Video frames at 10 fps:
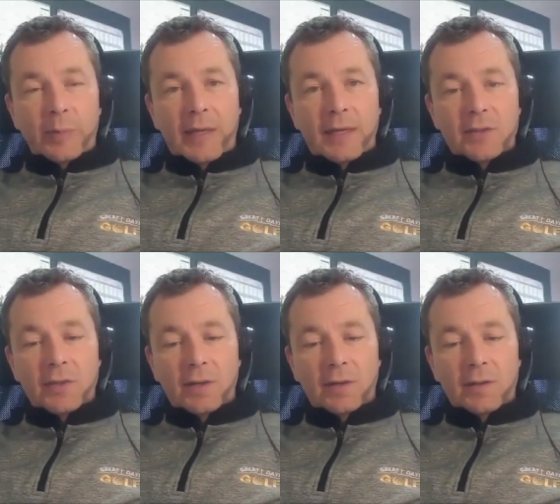page
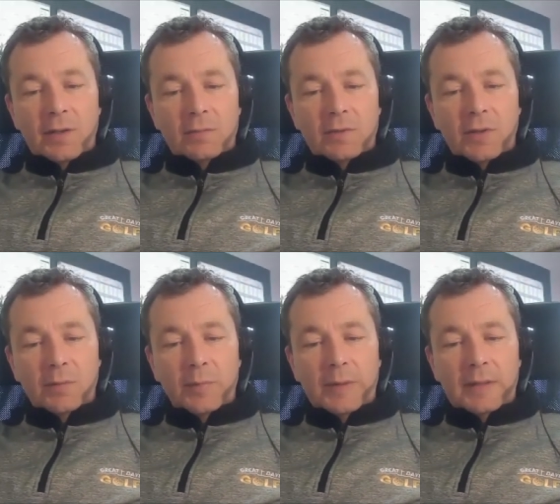here on the
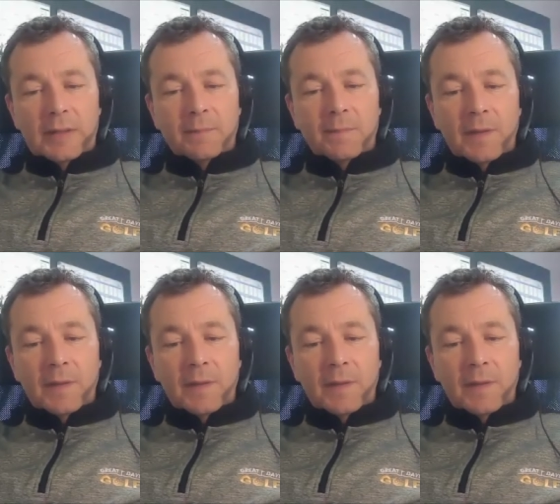YouTube and um,